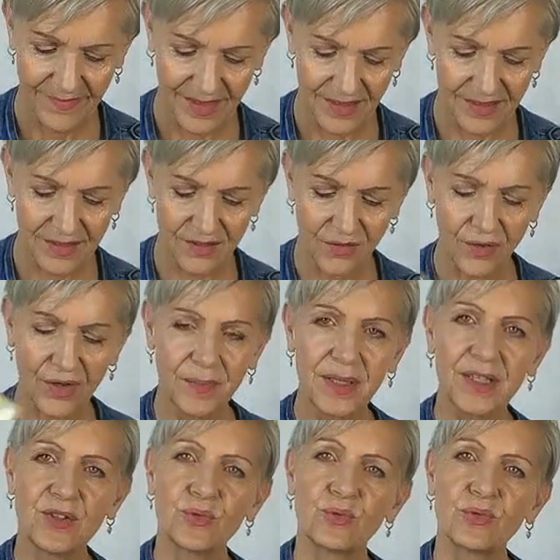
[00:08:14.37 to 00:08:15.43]
So
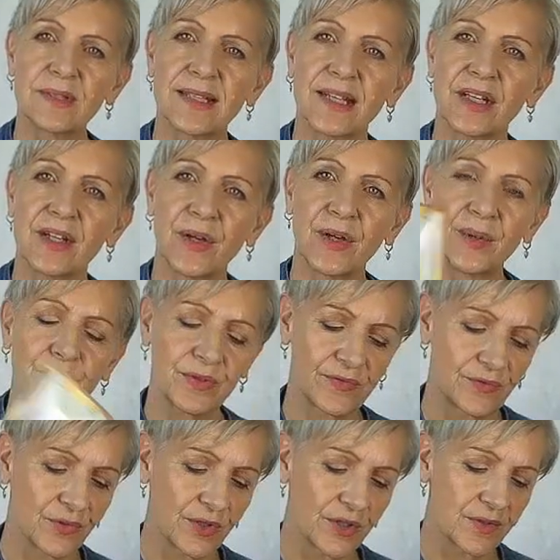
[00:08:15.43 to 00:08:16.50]
many doors are going to open
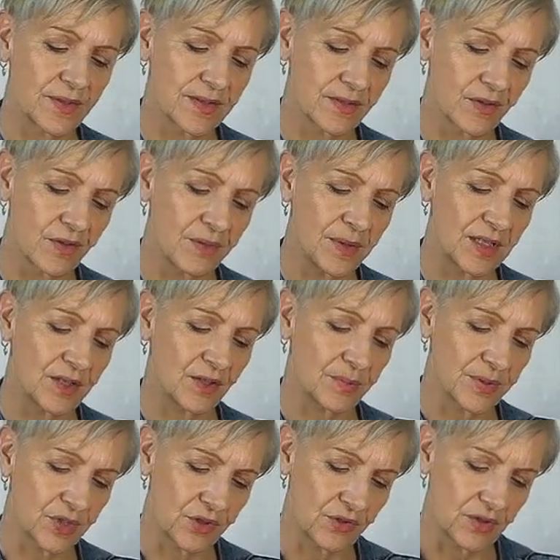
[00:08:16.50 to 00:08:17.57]
for you, so many
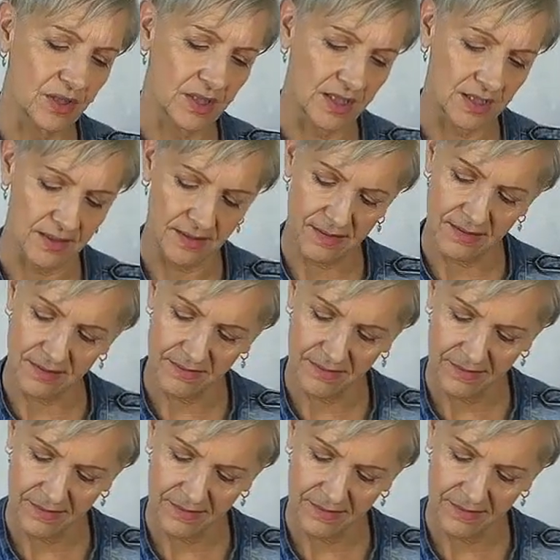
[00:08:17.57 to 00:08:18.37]
opportunities.